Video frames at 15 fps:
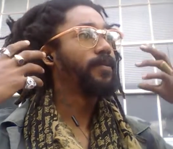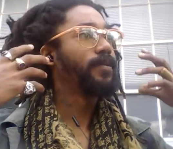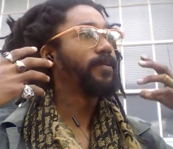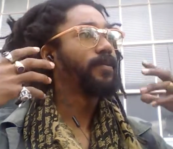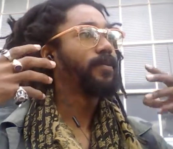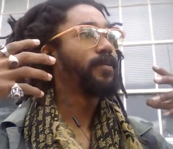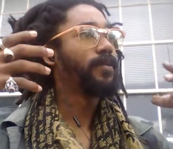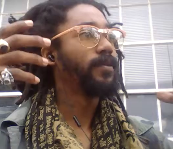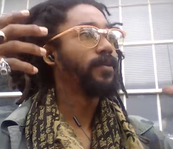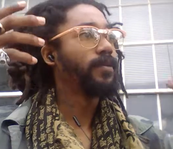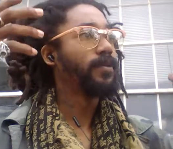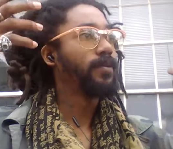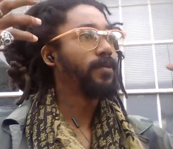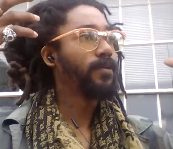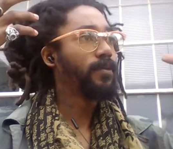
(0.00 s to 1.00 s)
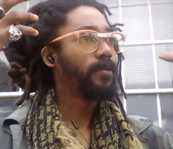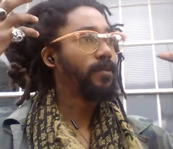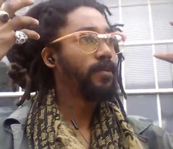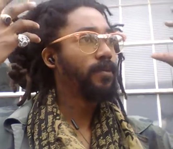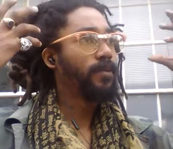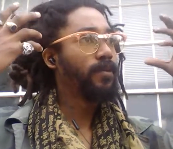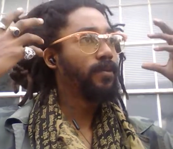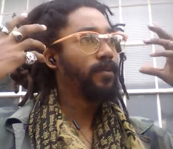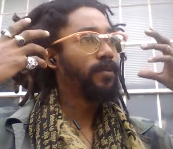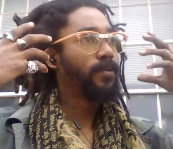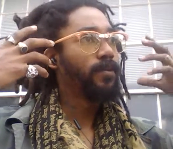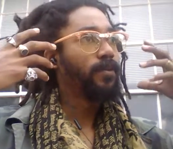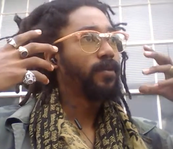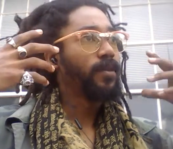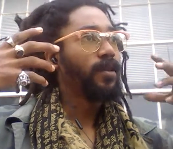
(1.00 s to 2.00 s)

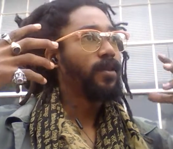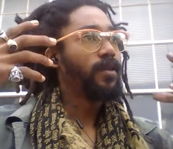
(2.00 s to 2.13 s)
Nothing is said.